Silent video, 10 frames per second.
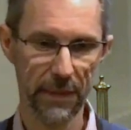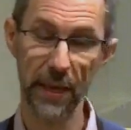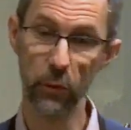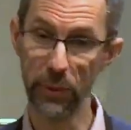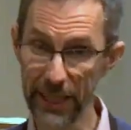
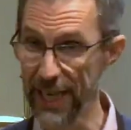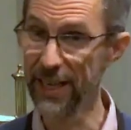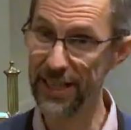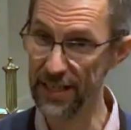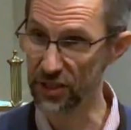It will be in
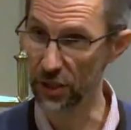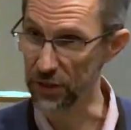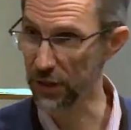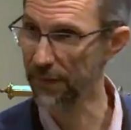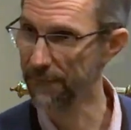an
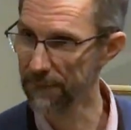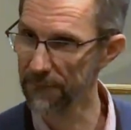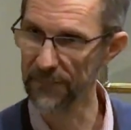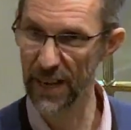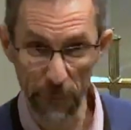instant,
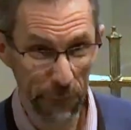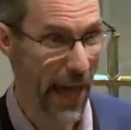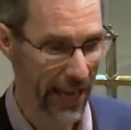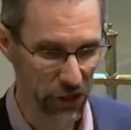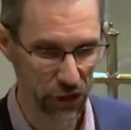in a
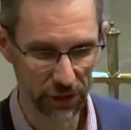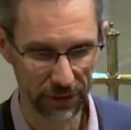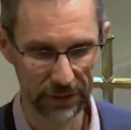flash.